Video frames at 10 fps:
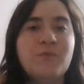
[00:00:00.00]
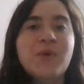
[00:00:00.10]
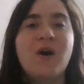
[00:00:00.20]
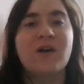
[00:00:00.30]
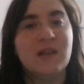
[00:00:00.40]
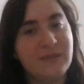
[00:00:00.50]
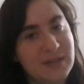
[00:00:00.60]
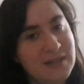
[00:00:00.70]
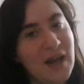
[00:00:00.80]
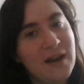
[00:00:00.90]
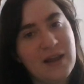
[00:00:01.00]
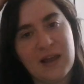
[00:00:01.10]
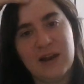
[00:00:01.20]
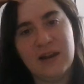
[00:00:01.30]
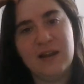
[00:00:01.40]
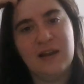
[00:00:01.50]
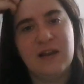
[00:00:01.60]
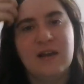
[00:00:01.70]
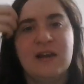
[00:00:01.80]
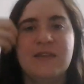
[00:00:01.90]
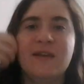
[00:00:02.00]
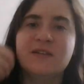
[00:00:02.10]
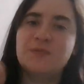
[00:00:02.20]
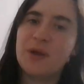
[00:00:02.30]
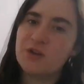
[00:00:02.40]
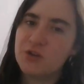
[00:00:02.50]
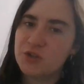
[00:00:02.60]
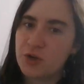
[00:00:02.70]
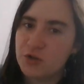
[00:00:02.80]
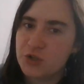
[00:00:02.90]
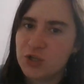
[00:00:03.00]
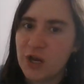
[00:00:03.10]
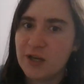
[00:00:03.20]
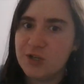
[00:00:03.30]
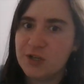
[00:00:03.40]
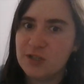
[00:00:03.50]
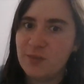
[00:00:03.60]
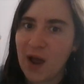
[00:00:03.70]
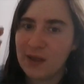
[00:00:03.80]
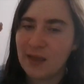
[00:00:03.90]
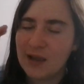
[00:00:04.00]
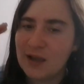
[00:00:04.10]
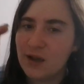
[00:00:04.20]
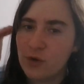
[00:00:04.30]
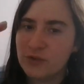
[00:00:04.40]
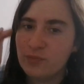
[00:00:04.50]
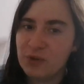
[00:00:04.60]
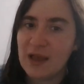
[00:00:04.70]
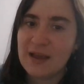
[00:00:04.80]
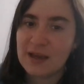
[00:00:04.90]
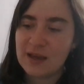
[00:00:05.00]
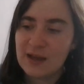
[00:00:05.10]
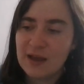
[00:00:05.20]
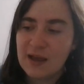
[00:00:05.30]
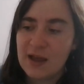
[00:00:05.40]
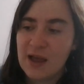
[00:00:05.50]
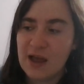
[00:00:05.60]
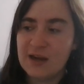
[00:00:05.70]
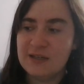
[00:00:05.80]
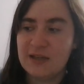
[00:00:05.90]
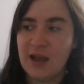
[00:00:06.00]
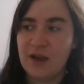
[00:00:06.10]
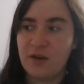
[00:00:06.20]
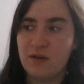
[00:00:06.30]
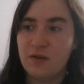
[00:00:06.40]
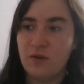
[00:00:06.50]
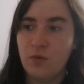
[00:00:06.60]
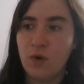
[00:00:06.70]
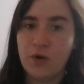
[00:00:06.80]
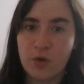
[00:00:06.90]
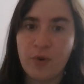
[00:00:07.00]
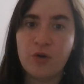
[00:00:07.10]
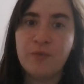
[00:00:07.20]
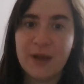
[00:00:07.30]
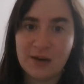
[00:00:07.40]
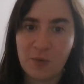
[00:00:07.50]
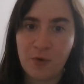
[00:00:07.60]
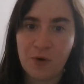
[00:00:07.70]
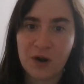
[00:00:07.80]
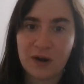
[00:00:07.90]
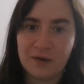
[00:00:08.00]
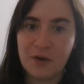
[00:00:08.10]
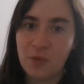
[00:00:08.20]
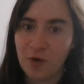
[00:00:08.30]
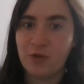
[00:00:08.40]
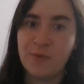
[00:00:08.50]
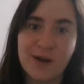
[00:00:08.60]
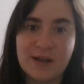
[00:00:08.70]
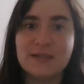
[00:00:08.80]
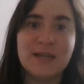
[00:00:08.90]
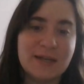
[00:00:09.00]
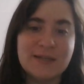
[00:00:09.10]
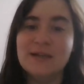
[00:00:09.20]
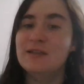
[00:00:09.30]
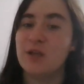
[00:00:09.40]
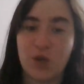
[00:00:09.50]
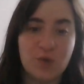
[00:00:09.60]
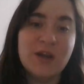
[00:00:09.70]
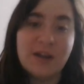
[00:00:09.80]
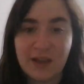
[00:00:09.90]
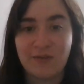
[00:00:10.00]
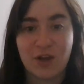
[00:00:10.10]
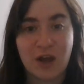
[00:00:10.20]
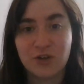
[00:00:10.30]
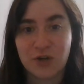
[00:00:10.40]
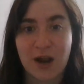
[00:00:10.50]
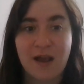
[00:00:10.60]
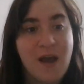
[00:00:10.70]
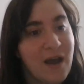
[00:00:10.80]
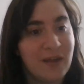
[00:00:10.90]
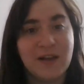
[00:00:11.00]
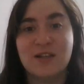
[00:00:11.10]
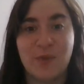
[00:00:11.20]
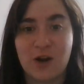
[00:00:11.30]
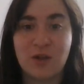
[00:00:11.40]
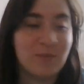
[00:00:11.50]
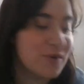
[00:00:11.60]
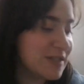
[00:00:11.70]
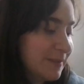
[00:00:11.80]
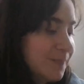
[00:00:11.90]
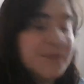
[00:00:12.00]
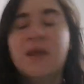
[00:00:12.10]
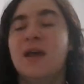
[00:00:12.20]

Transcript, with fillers: But all of a sudden, the inspector starts changing his mind. Like he goes blank and he's like, Well, you're both being deported. You're both American citizens. You need to leave the country. I think it's better than prison.